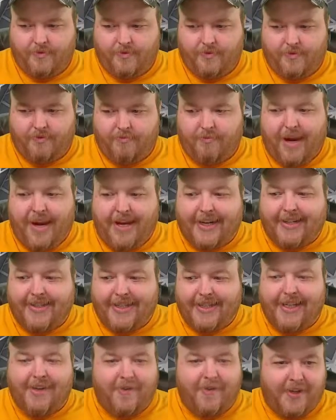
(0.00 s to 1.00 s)
Mike
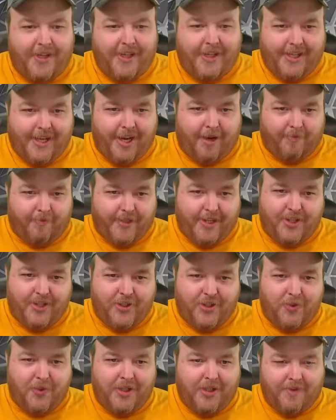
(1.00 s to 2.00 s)
TV? Yep, that's
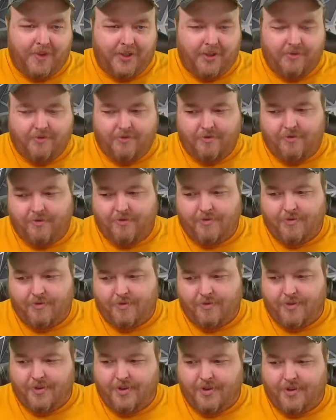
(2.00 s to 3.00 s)
you, Evie.
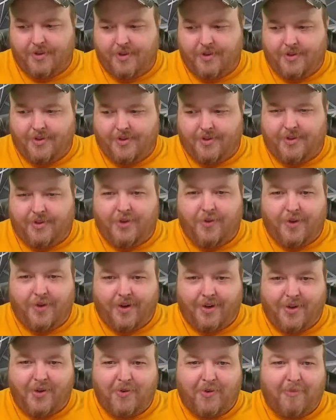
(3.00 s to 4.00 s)
You
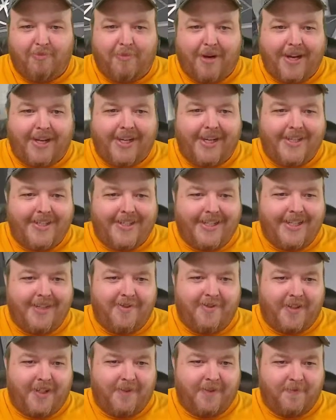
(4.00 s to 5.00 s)
are Mikey
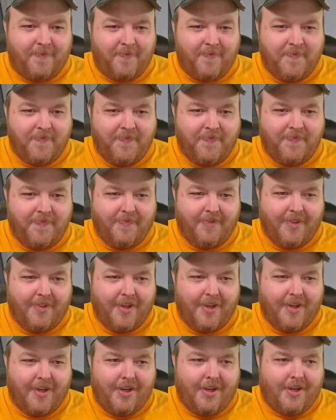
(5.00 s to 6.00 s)
TV.
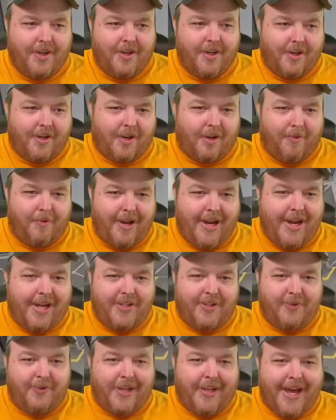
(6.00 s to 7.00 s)
Coming at
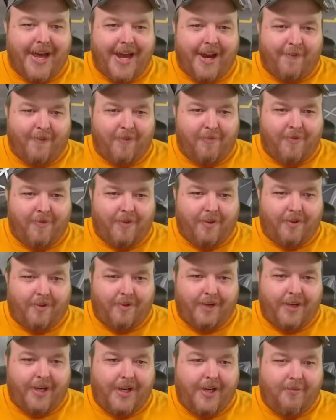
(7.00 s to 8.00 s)
you live from a little
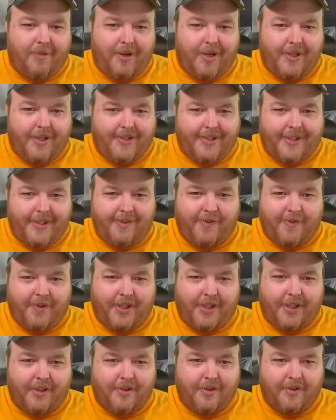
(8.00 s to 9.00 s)
itty bitty
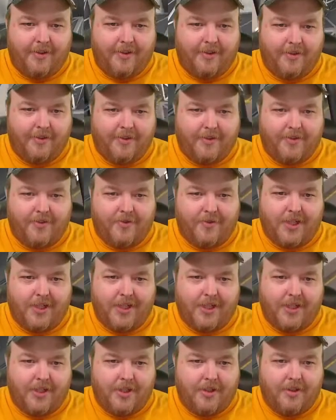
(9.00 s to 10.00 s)
TV
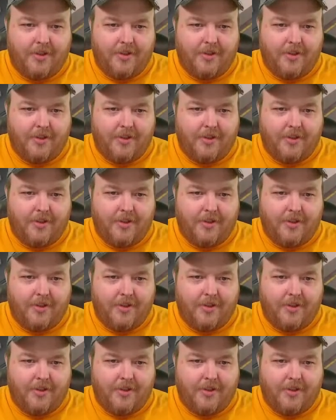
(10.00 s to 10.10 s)
screen.